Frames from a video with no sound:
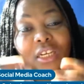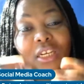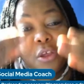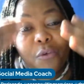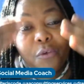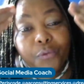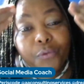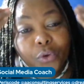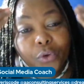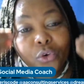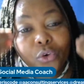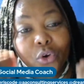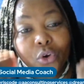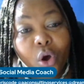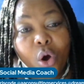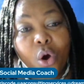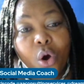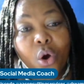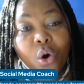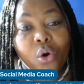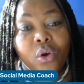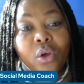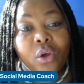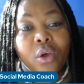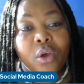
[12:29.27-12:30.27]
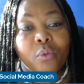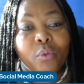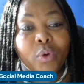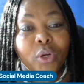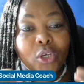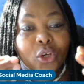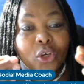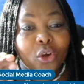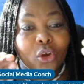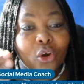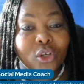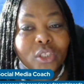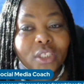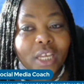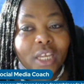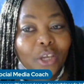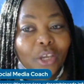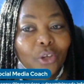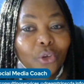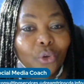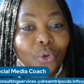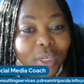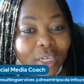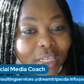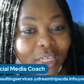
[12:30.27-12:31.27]
if when you go there,
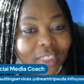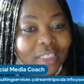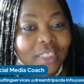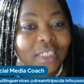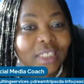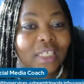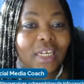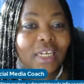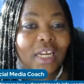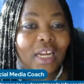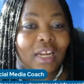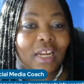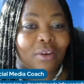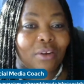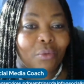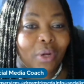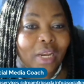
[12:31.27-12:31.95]
you listen in.